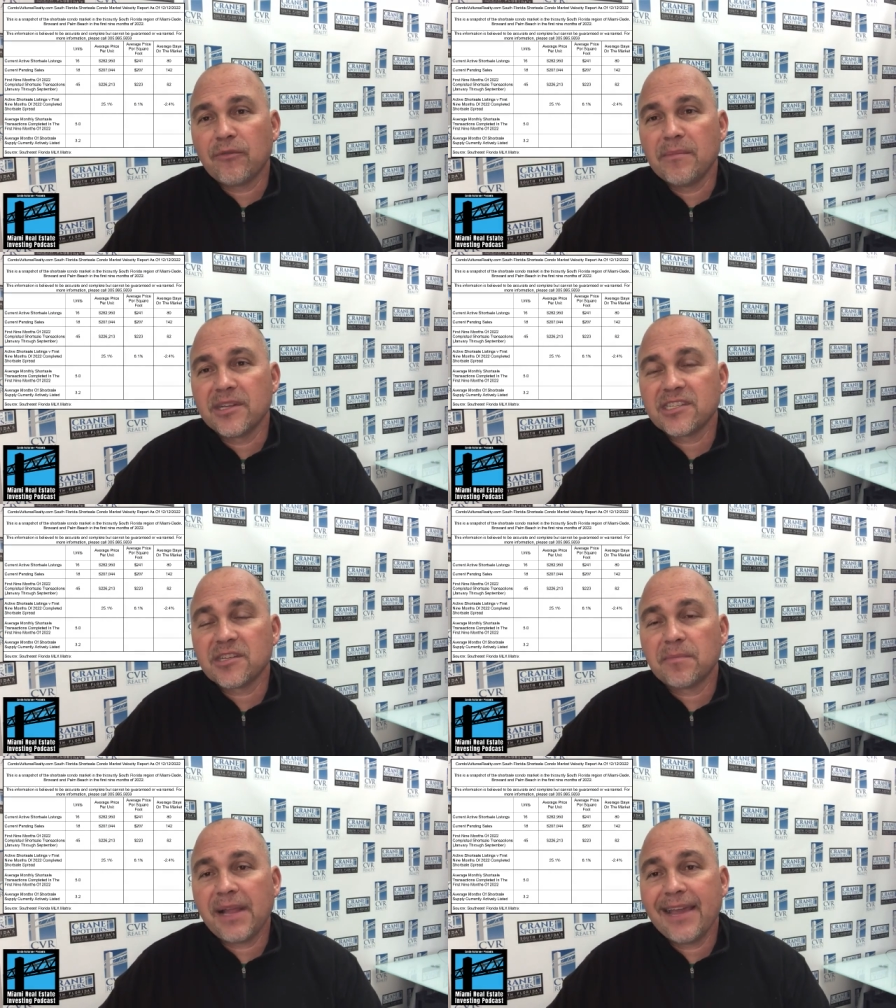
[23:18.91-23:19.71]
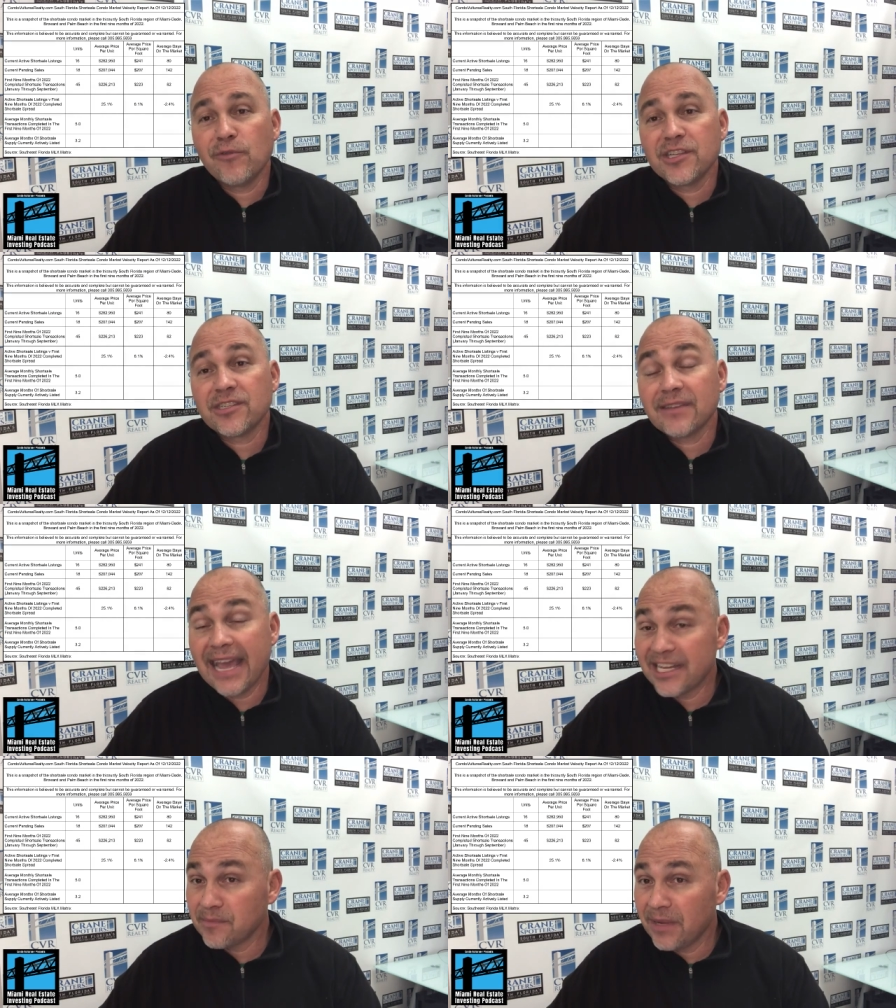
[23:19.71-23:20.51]
3 months of supply,
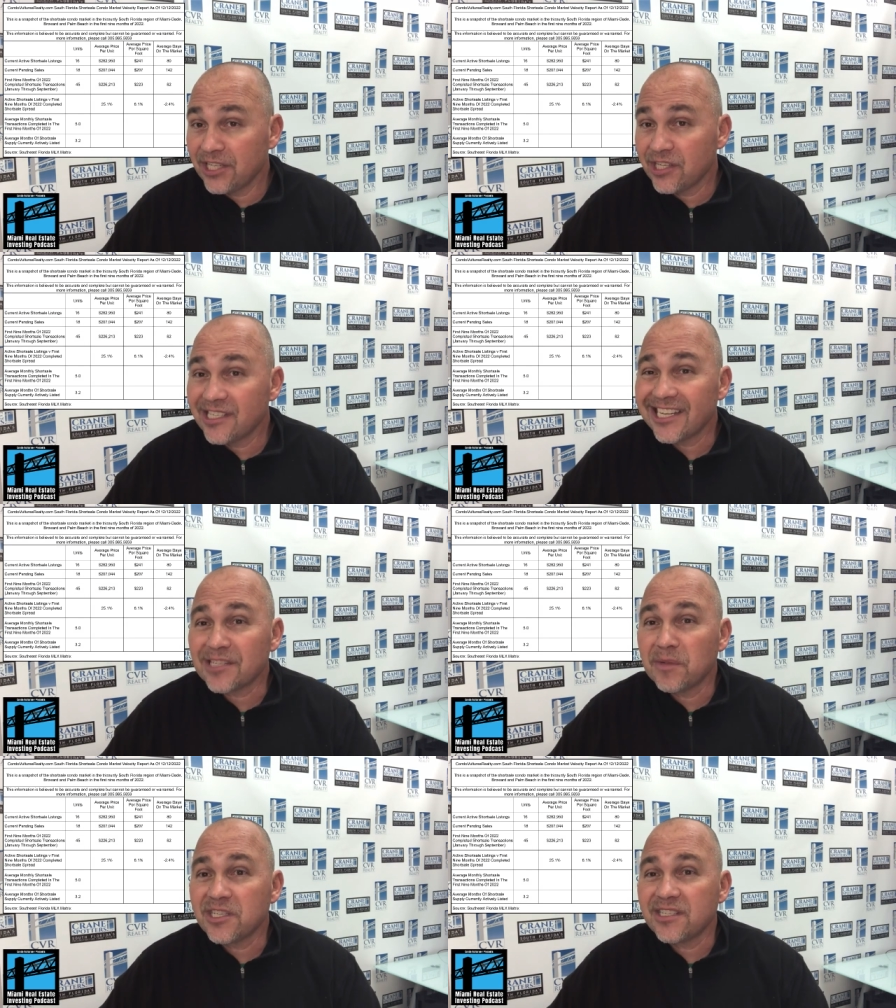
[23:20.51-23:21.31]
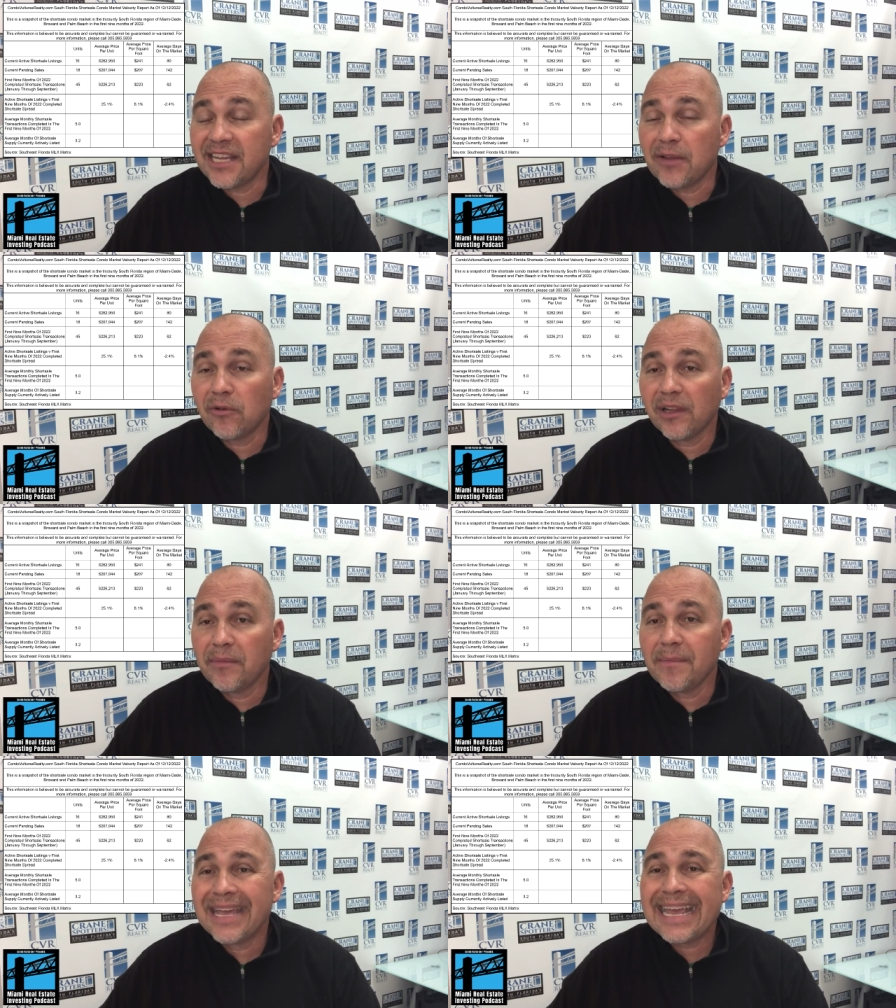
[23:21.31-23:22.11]
which, as mentioned, 6 months is
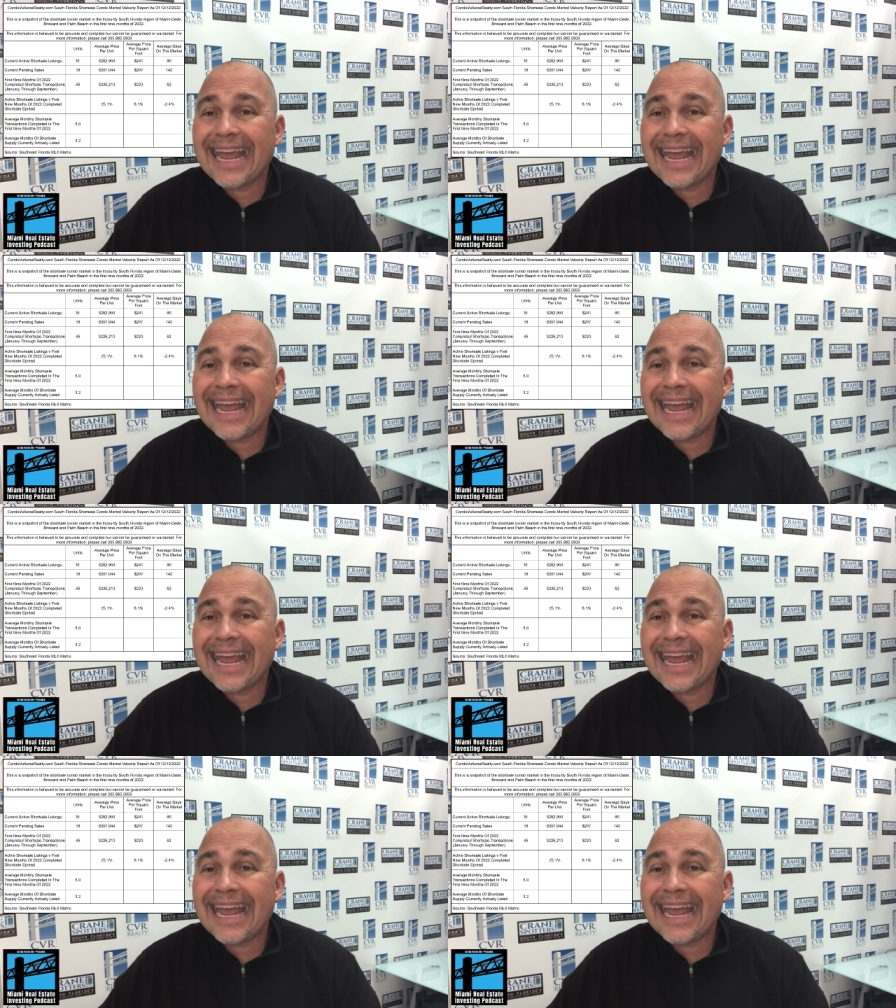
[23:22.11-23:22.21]
equilibrium.